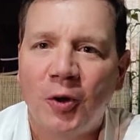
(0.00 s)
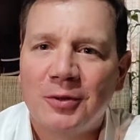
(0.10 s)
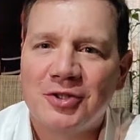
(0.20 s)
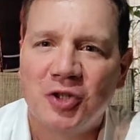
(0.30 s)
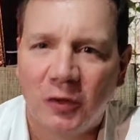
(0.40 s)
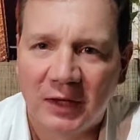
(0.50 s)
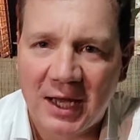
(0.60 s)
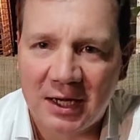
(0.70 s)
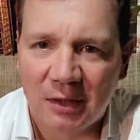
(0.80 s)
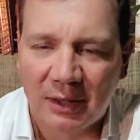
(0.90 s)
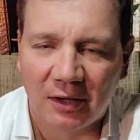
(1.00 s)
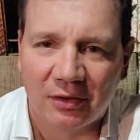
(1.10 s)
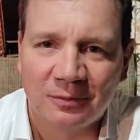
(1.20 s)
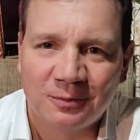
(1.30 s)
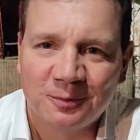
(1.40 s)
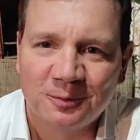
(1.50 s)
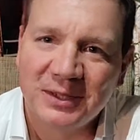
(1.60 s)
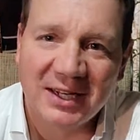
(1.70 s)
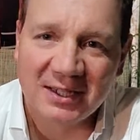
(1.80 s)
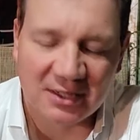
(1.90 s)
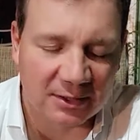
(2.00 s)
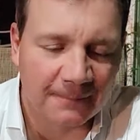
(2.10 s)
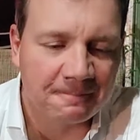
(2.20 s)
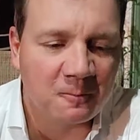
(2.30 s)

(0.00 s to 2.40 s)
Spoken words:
almost Novocaine in the mouth. It isn't.